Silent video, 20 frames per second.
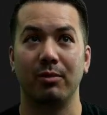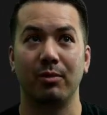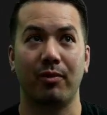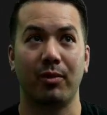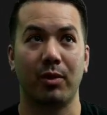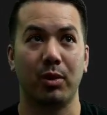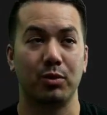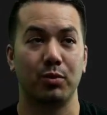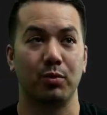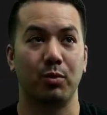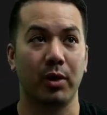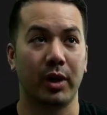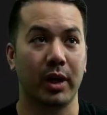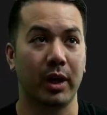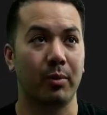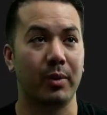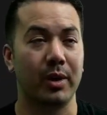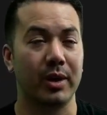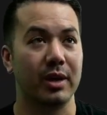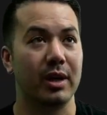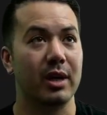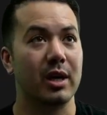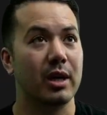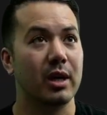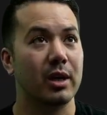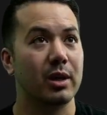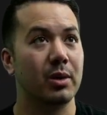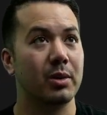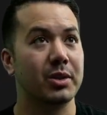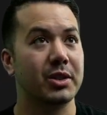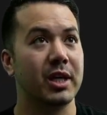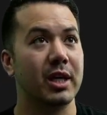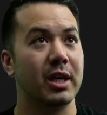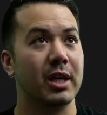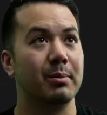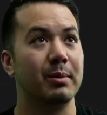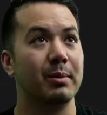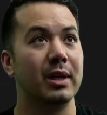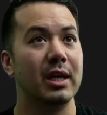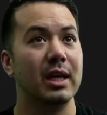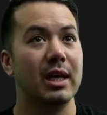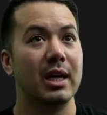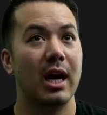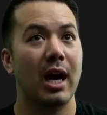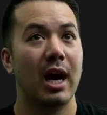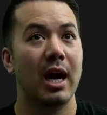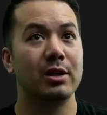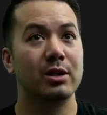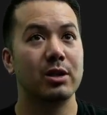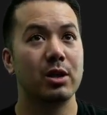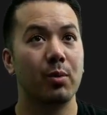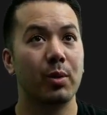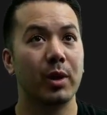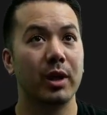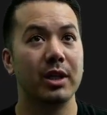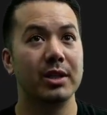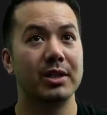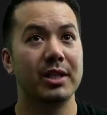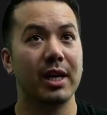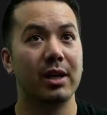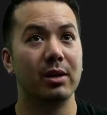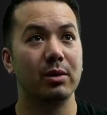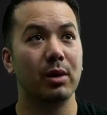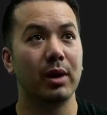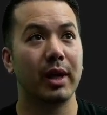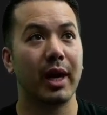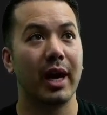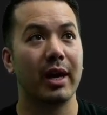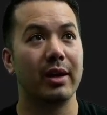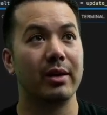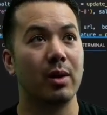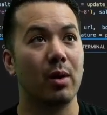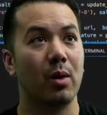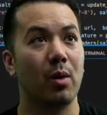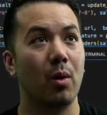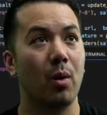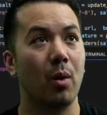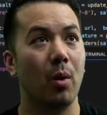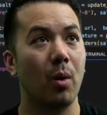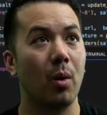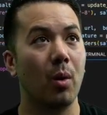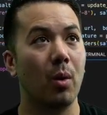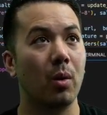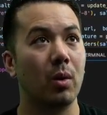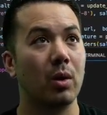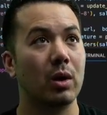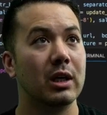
course, working with your team. And so we're going to take a look at the whole